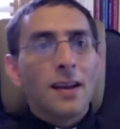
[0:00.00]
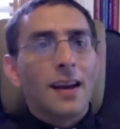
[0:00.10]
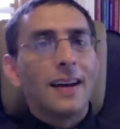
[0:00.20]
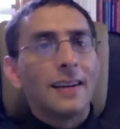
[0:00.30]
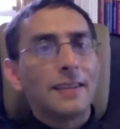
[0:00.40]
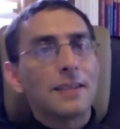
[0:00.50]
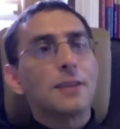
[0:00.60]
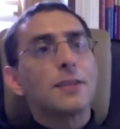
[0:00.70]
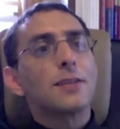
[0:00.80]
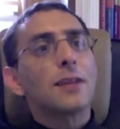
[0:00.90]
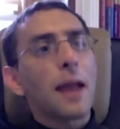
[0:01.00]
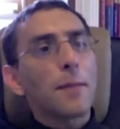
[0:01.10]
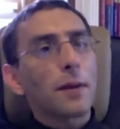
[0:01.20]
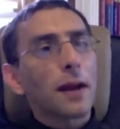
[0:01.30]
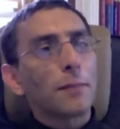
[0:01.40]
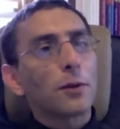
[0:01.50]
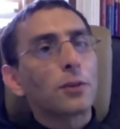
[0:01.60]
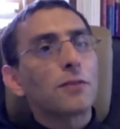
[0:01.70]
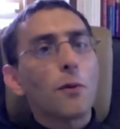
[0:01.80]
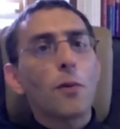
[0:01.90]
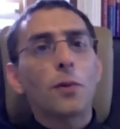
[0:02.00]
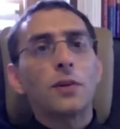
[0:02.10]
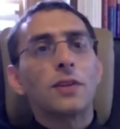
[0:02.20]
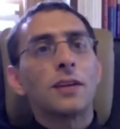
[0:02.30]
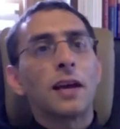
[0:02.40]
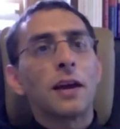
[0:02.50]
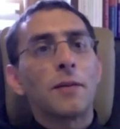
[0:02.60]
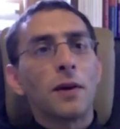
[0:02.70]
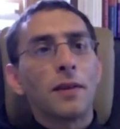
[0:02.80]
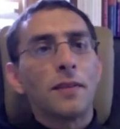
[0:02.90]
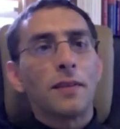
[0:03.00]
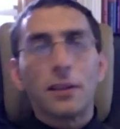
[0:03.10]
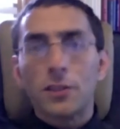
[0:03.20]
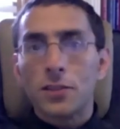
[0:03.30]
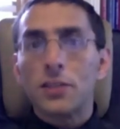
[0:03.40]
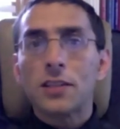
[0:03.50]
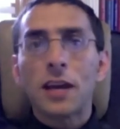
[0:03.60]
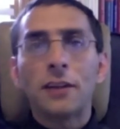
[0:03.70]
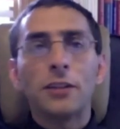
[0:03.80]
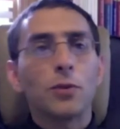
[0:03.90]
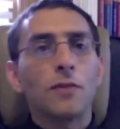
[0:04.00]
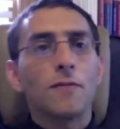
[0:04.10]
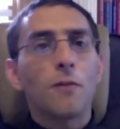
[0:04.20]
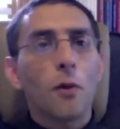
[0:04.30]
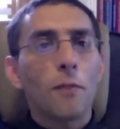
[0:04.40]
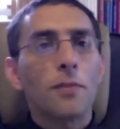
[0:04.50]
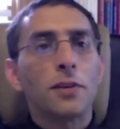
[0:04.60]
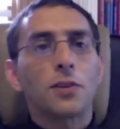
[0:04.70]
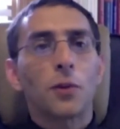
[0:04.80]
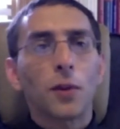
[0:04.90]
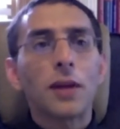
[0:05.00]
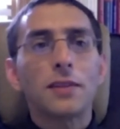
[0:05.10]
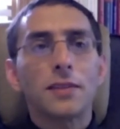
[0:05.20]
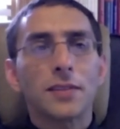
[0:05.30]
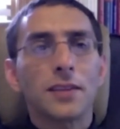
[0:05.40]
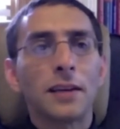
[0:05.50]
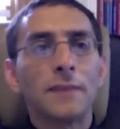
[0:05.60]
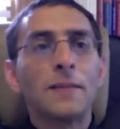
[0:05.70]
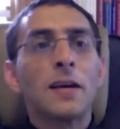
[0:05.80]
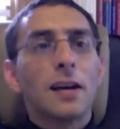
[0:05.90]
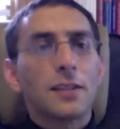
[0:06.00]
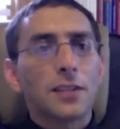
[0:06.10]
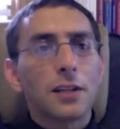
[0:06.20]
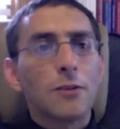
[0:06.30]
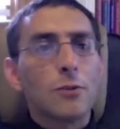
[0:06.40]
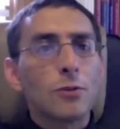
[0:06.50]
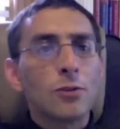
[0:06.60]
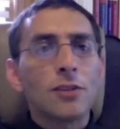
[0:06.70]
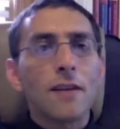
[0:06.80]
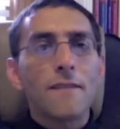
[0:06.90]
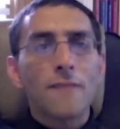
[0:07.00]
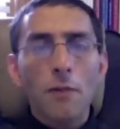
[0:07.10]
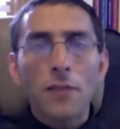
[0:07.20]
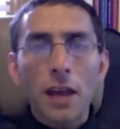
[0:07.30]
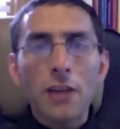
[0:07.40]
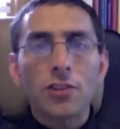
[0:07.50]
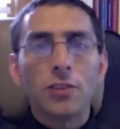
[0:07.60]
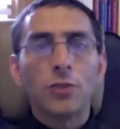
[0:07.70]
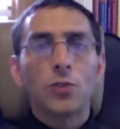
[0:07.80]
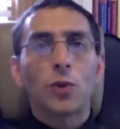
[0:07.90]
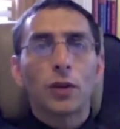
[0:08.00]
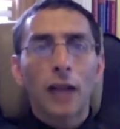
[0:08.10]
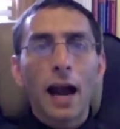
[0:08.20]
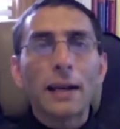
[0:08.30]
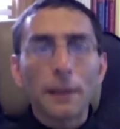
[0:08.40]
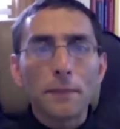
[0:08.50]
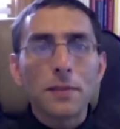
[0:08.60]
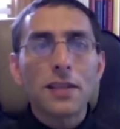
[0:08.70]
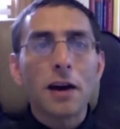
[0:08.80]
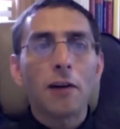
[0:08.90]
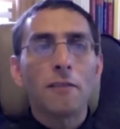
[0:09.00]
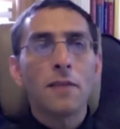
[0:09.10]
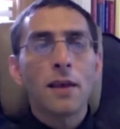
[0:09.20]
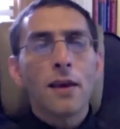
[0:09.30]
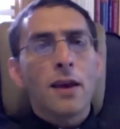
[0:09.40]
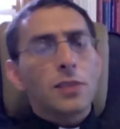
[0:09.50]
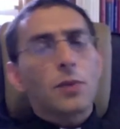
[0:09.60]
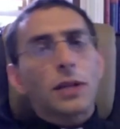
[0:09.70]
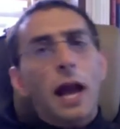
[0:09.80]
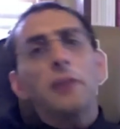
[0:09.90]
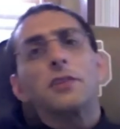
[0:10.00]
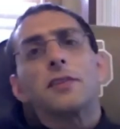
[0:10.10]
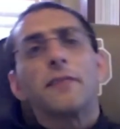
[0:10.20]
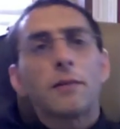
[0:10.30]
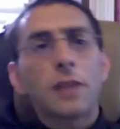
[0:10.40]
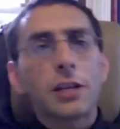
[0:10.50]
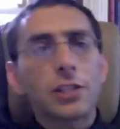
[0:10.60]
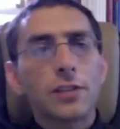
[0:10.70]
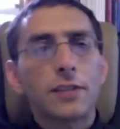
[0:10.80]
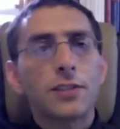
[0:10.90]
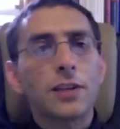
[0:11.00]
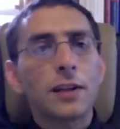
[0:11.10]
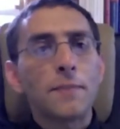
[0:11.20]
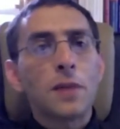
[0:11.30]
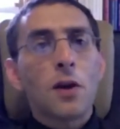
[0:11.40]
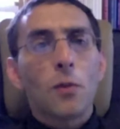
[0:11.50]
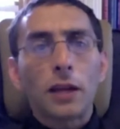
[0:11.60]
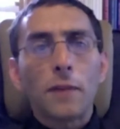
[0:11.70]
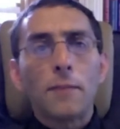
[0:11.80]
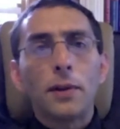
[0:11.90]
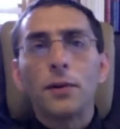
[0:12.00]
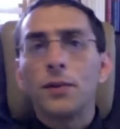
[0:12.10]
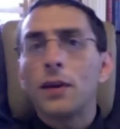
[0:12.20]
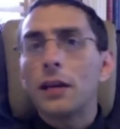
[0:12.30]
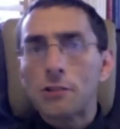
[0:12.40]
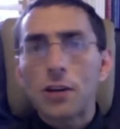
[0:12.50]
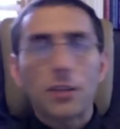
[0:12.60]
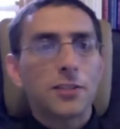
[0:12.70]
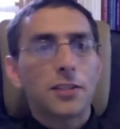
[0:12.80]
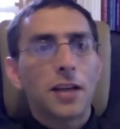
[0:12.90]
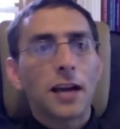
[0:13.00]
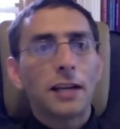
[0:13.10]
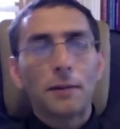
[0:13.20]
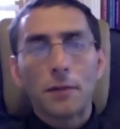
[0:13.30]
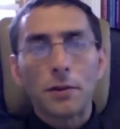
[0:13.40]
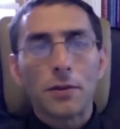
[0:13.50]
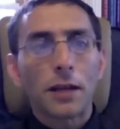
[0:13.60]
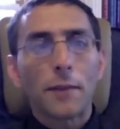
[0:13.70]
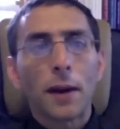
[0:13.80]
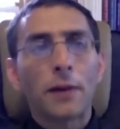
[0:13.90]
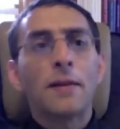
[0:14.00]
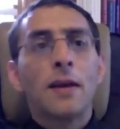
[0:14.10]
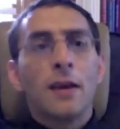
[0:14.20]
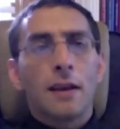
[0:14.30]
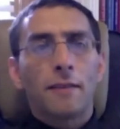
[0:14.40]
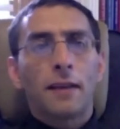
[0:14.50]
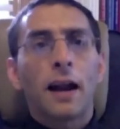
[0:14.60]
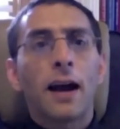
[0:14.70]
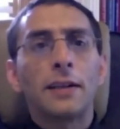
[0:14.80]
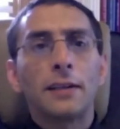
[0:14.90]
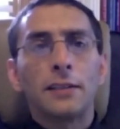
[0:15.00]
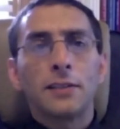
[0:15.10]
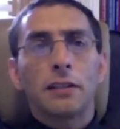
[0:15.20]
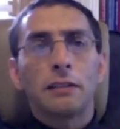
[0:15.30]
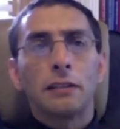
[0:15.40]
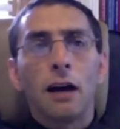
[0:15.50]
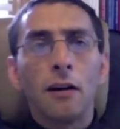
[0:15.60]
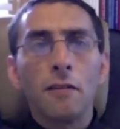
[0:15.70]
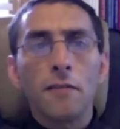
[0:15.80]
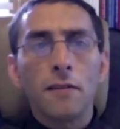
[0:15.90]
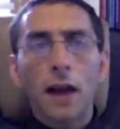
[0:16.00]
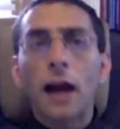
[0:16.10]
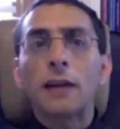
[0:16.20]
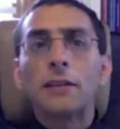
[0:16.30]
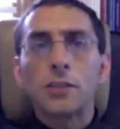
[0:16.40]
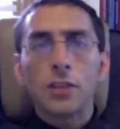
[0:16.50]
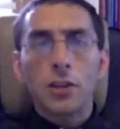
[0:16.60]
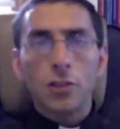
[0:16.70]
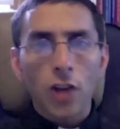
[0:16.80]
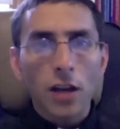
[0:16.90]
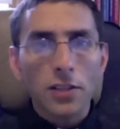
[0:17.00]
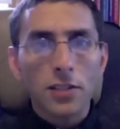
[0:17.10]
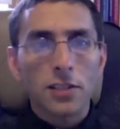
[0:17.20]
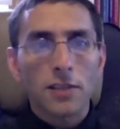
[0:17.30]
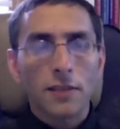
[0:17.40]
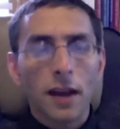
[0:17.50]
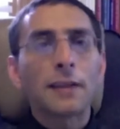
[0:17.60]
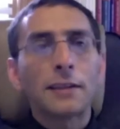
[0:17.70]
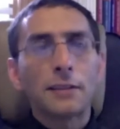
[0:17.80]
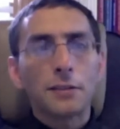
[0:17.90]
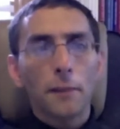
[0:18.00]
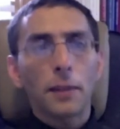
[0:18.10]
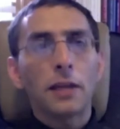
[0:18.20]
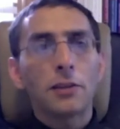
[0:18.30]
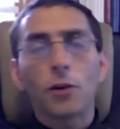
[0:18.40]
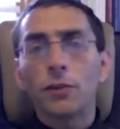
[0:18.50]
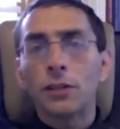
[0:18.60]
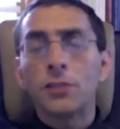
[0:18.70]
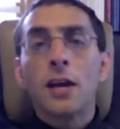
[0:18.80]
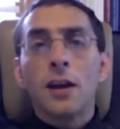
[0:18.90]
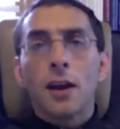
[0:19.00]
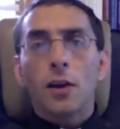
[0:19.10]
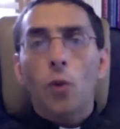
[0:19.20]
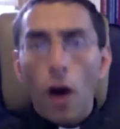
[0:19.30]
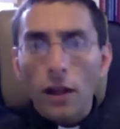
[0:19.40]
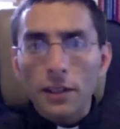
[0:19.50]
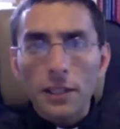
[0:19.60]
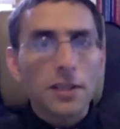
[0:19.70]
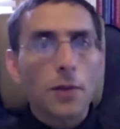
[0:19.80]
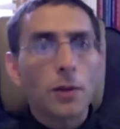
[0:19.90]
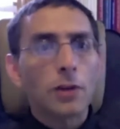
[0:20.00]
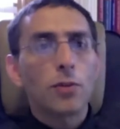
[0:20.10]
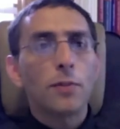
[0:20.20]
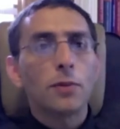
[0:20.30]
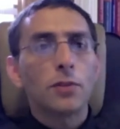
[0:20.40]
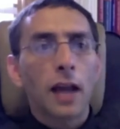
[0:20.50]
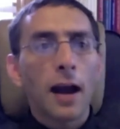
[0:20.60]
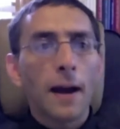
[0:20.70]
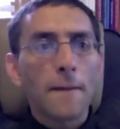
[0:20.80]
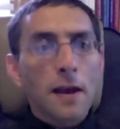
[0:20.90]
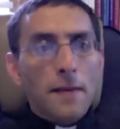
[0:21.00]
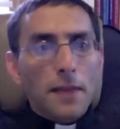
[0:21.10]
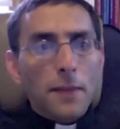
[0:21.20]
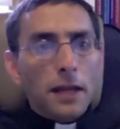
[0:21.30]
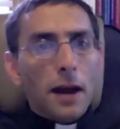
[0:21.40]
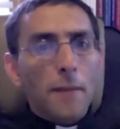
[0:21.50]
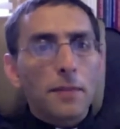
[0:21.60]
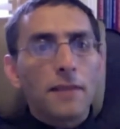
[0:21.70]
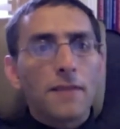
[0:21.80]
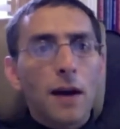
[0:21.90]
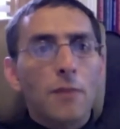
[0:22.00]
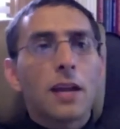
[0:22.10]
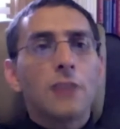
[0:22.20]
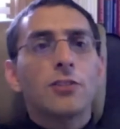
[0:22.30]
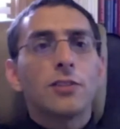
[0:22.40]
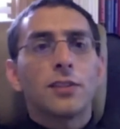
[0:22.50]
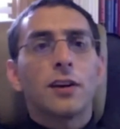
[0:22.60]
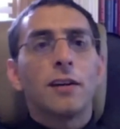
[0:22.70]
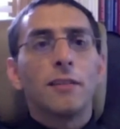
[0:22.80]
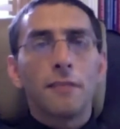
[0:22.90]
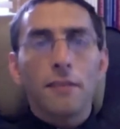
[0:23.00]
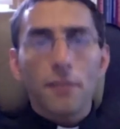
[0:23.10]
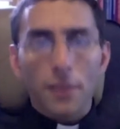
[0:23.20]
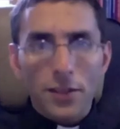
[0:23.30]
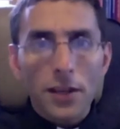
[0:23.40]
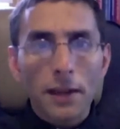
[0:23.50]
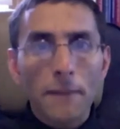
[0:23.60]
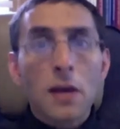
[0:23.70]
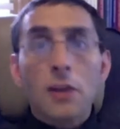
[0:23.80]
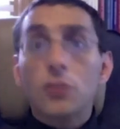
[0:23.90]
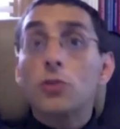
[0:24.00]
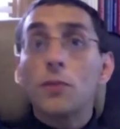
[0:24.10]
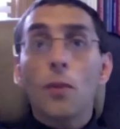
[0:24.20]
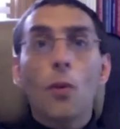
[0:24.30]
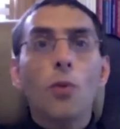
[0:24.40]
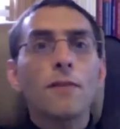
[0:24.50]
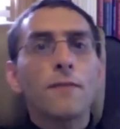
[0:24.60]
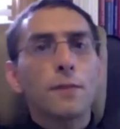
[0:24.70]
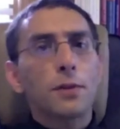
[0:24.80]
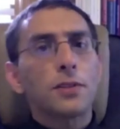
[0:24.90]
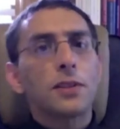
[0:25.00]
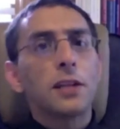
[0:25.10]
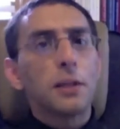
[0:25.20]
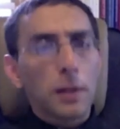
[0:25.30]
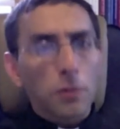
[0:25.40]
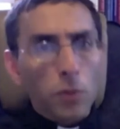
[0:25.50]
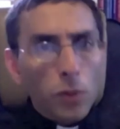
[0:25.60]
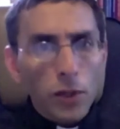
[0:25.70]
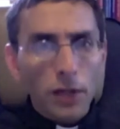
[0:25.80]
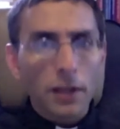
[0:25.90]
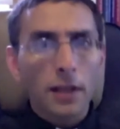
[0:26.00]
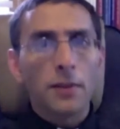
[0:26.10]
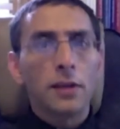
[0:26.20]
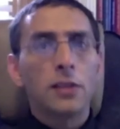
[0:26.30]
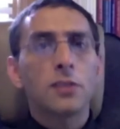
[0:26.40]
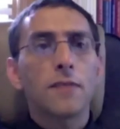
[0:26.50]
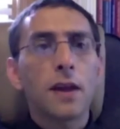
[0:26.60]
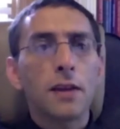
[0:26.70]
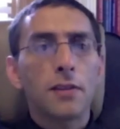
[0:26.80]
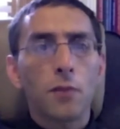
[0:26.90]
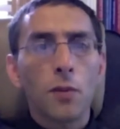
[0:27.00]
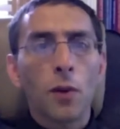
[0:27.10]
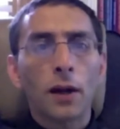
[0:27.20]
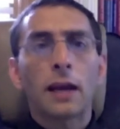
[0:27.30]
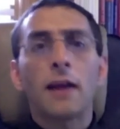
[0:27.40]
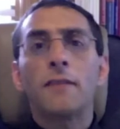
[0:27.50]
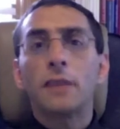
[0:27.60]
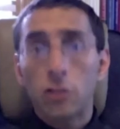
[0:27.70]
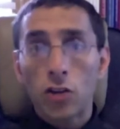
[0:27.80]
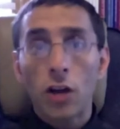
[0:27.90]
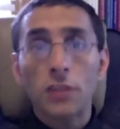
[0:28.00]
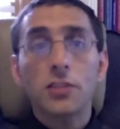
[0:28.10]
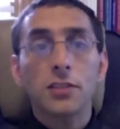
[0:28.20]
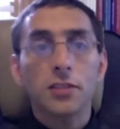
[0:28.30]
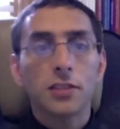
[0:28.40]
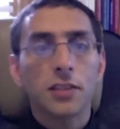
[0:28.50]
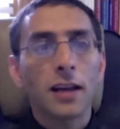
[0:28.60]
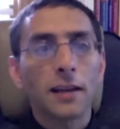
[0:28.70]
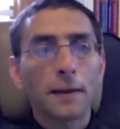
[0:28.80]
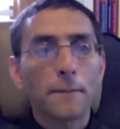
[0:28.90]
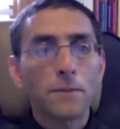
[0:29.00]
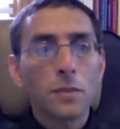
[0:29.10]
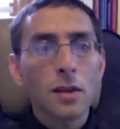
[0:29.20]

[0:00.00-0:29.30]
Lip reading: And Abraham looked forward to the day when his descendants would form this great city, a city whose foundations were God himself. See, when God is the foundation of a city, we can build a just society. When you think about it, if God is love, if God is justice, if God is peace, all these qualities that we attribute to God, they become the foundations of the city. So it's important for the city to be rooted in this faith if we want to have a just society.